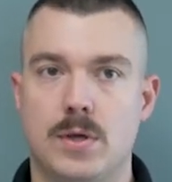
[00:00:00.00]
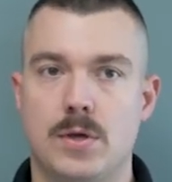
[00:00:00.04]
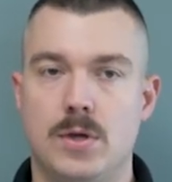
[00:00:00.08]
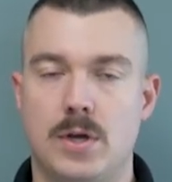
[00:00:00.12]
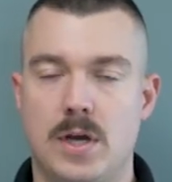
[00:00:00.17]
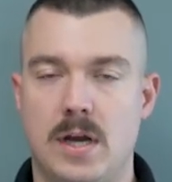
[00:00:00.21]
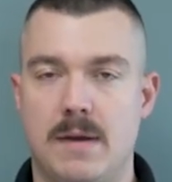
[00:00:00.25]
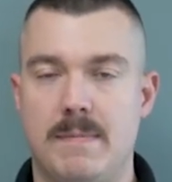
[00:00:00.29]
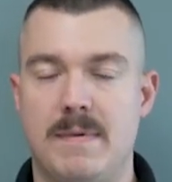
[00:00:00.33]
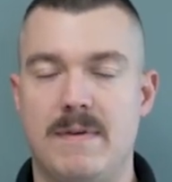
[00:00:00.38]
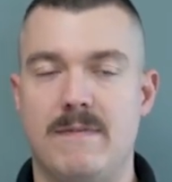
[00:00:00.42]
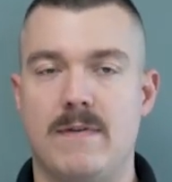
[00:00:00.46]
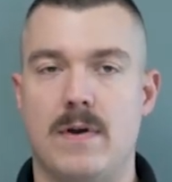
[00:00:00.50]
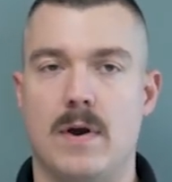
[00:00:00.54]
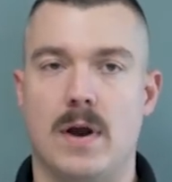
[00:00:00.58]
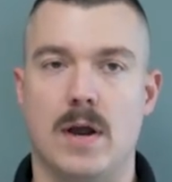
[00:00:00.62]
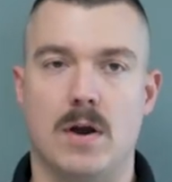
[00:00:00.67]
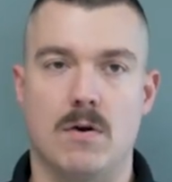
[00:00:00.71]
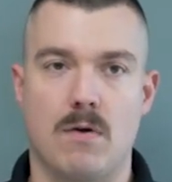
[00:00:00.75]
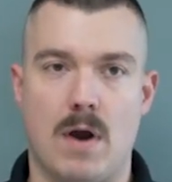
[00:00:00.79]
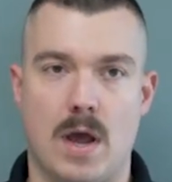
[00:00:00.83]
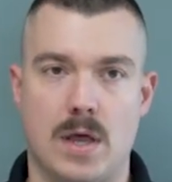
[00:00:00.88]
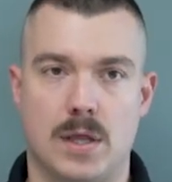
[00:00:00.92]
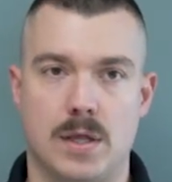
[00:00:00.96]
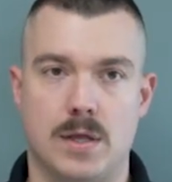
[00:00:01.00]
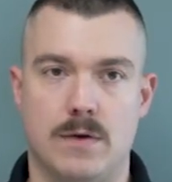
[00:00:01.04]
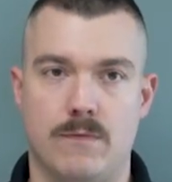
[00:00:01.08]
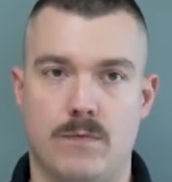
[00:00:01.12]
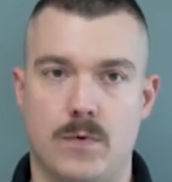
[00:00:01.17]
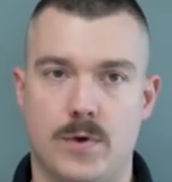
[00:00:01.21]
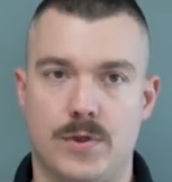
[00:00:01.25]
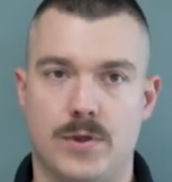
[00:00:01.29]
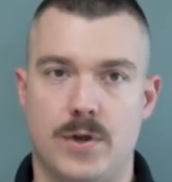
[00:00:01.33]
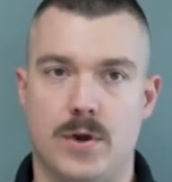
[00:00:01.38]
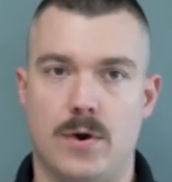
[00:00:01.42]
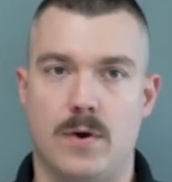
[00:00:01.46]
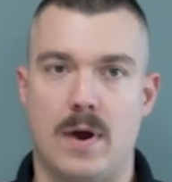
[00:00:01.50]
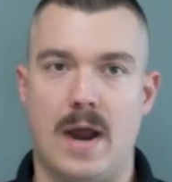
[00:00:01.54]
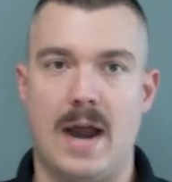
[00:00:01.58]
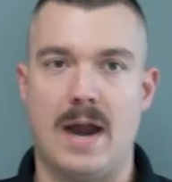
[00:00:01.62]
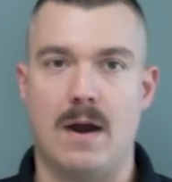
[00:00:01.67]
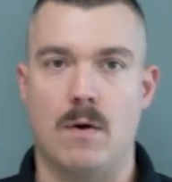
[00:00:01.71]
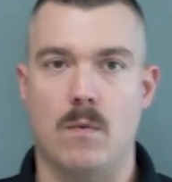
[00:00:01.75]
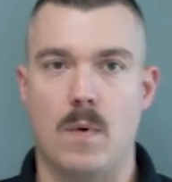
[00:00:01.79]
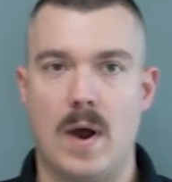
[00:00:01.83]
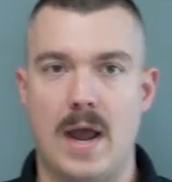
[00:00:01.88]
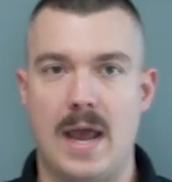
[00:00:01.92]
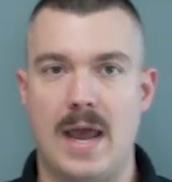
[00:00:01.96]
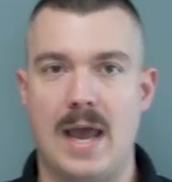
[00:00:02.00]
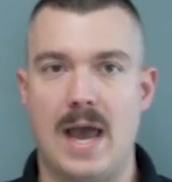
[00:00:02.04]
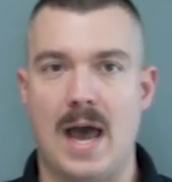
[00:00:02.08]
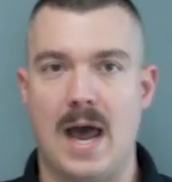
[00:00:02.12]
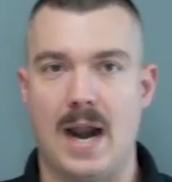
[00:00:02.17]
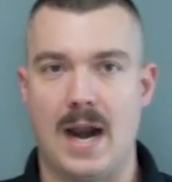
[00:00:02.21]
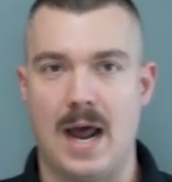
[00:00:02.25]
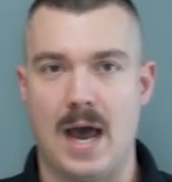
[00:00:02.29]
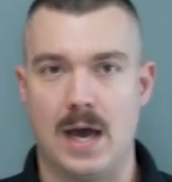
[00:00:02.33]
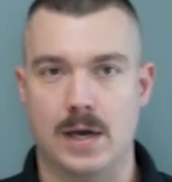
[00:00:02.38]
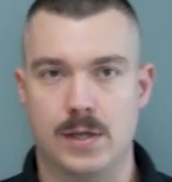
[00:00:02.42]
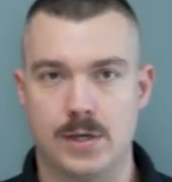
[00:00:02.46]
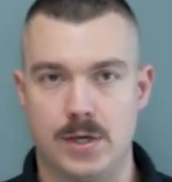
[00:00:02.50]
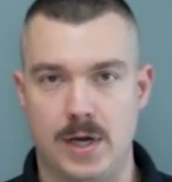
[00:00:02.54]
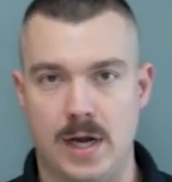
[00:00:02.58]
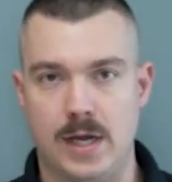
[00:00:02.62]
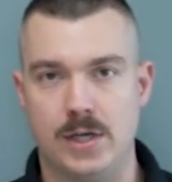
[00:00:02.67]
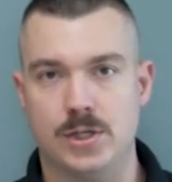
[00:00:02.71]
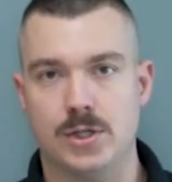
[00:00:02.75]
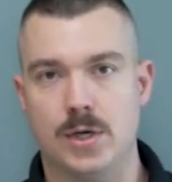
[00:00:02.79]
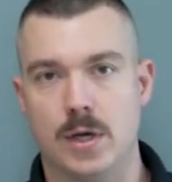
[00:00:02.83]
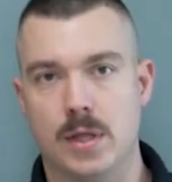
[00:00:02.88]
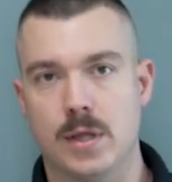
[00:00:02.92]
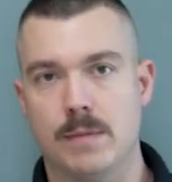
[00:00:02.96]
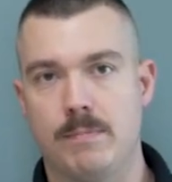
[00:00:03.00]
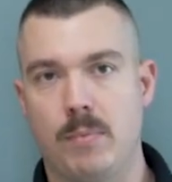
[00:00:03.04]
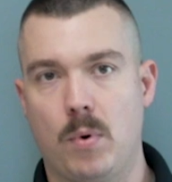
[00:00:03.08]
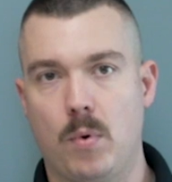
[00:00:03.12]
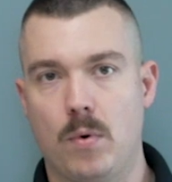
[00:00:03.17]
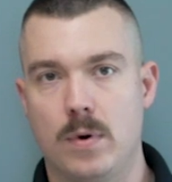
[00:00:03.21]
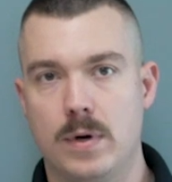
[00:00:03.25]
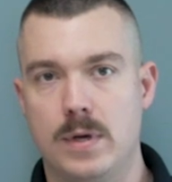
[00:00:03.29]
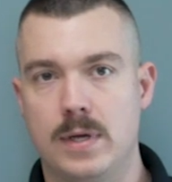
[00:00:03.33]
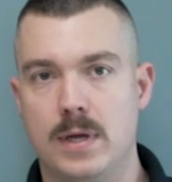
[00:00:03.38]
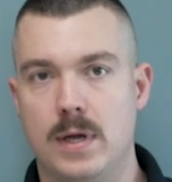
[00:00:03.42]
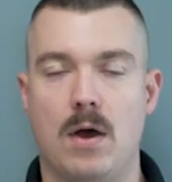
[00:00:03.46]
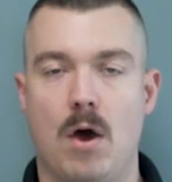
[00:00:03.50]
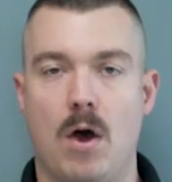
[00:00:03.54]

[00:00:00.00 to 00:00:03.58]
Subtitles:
you need to be very aggressive with your airway on oxygenation support